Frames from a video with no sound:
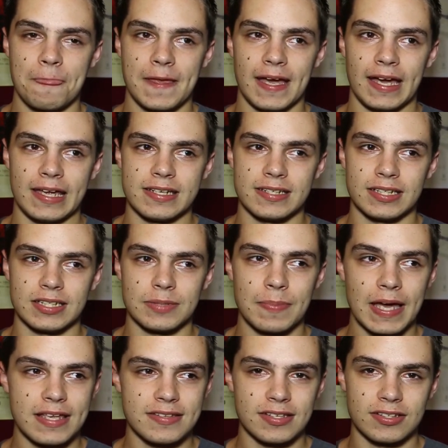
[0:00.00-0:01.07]
and the
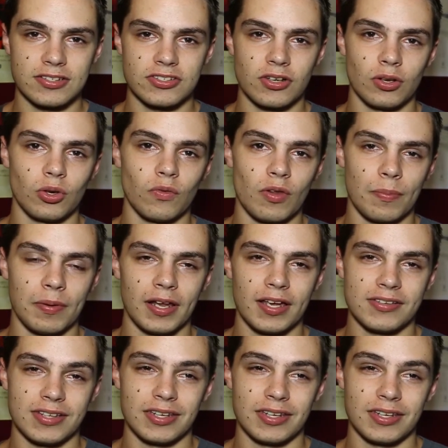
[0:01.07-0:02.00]
pacing is just all over the place,